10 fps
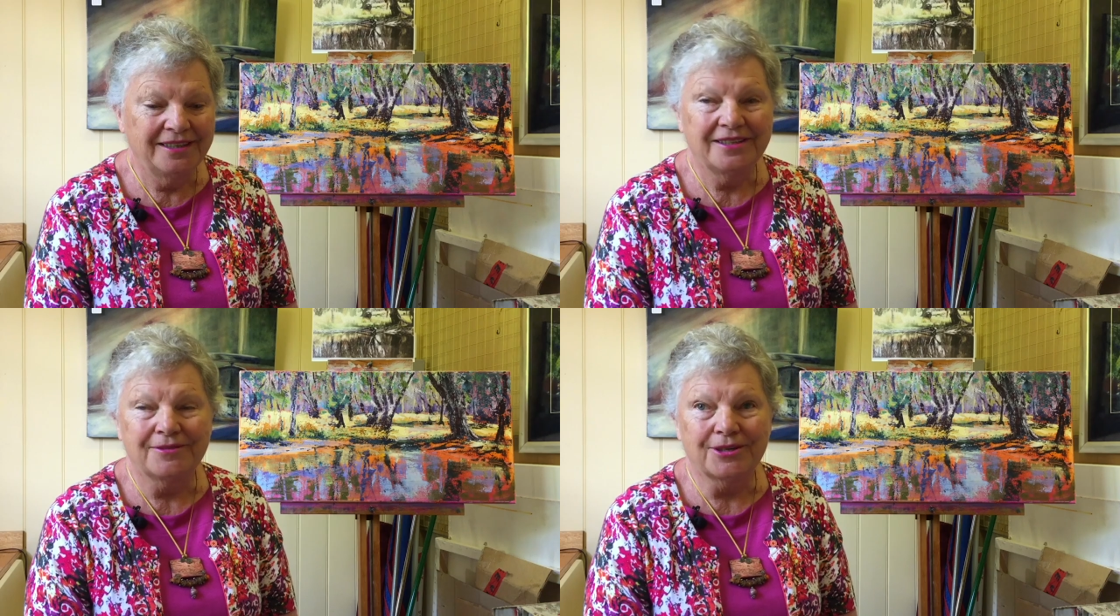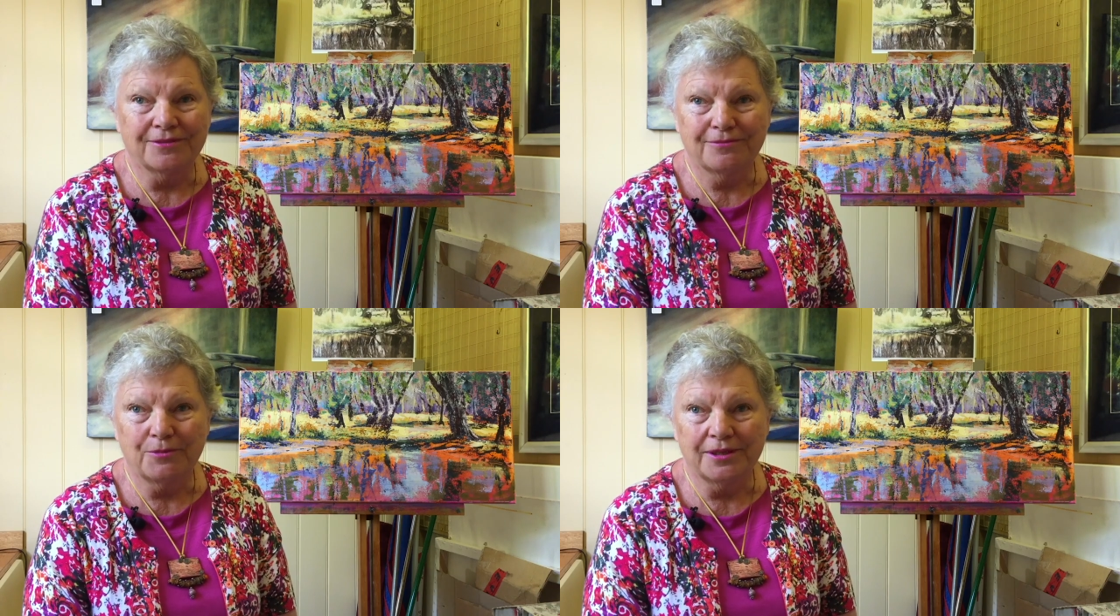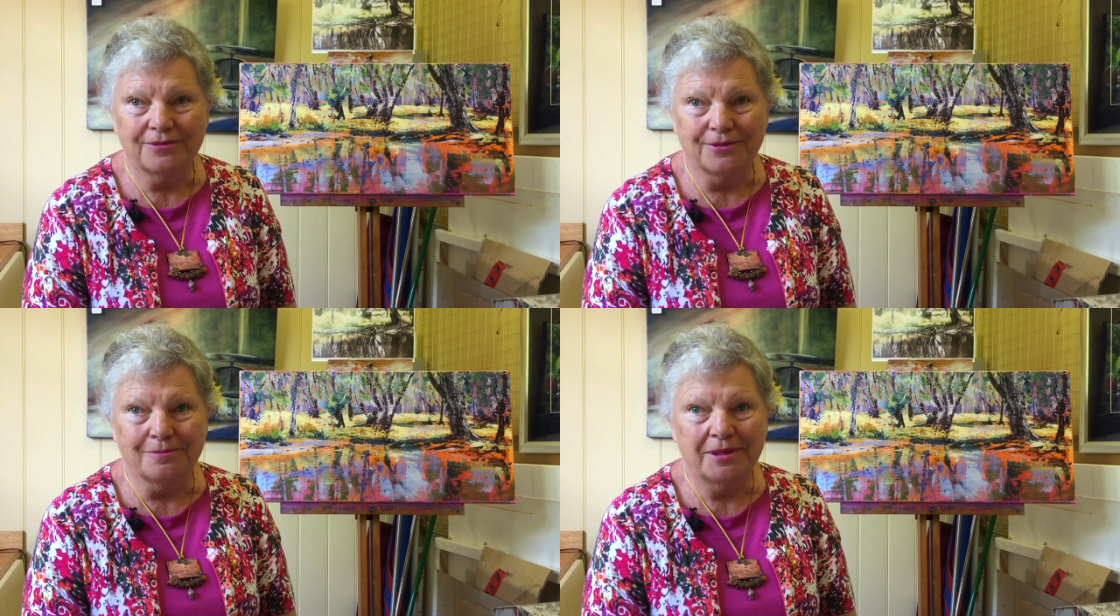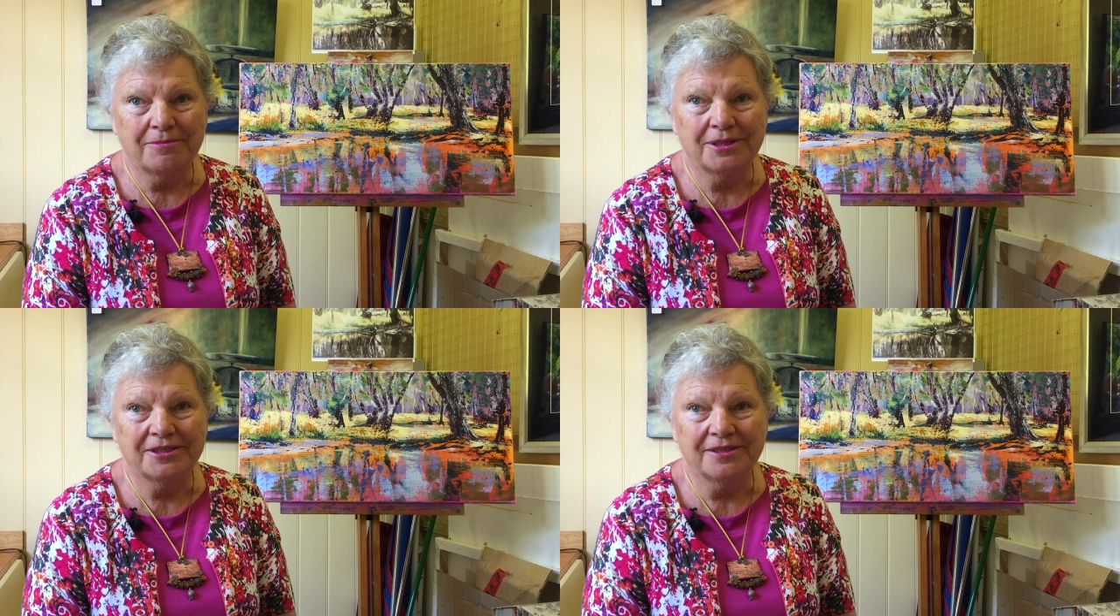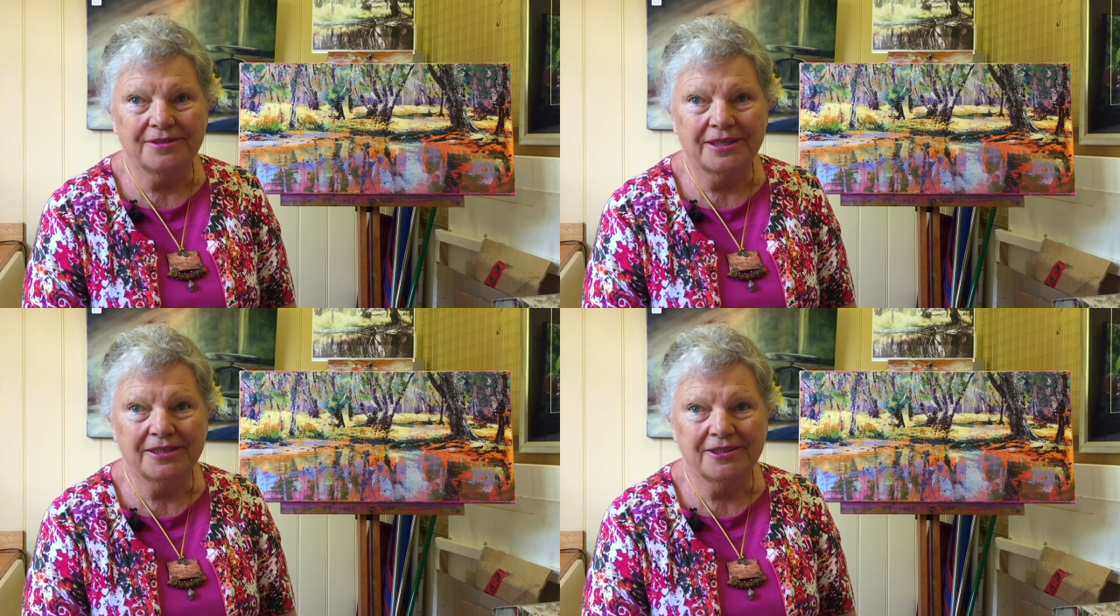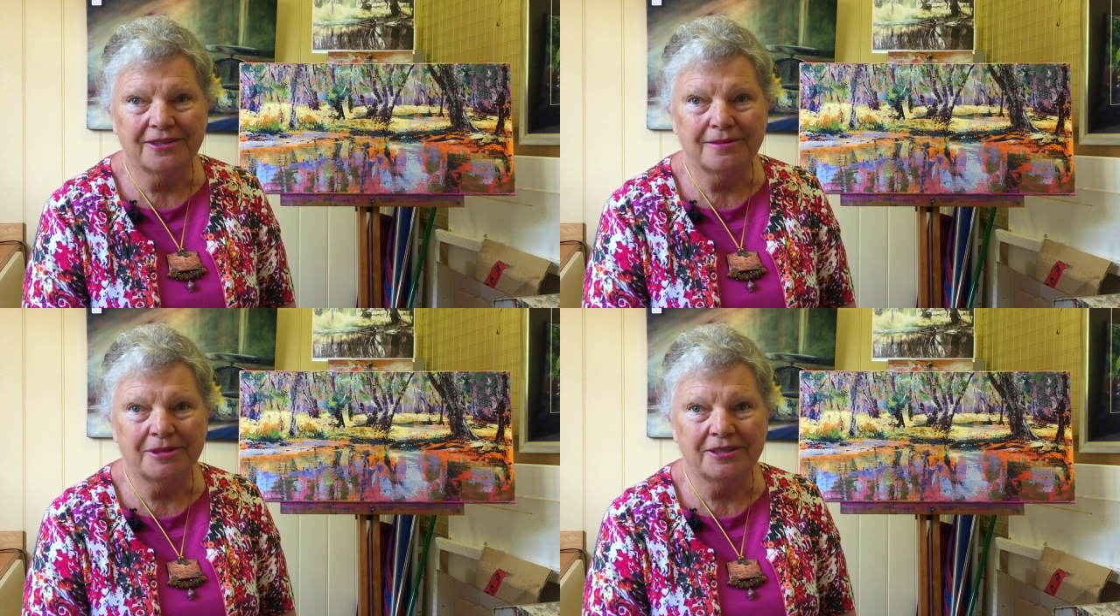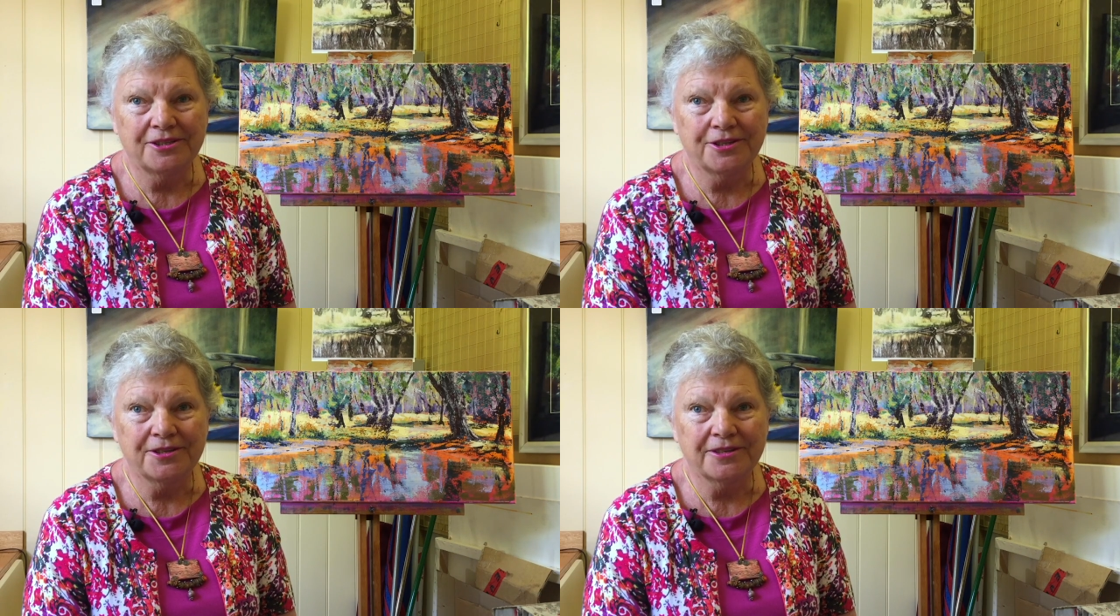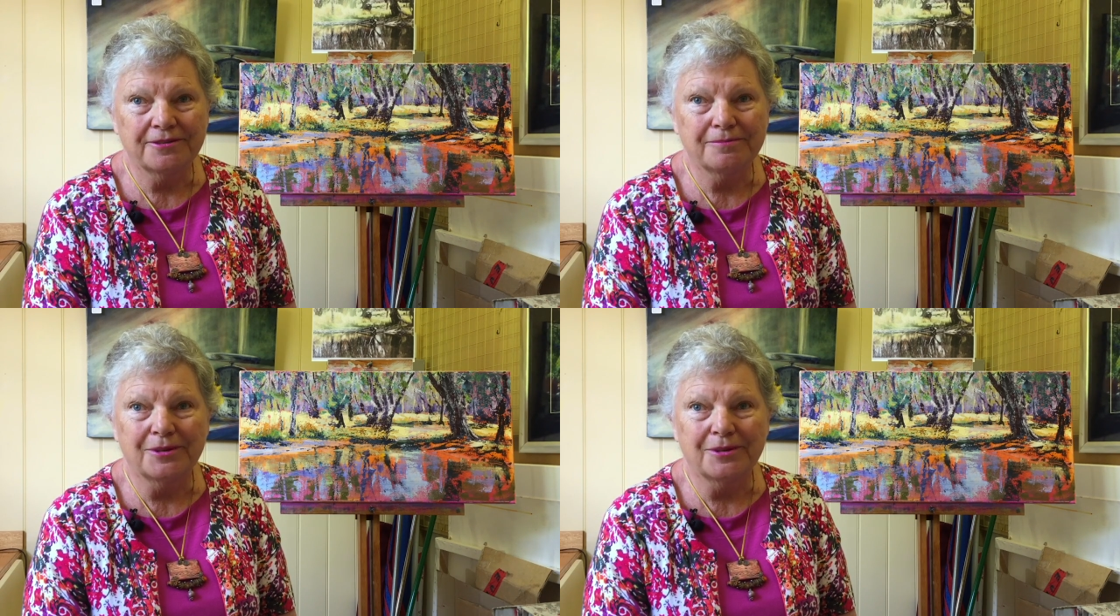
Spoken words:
They've got wonderful memories of their time in Echuca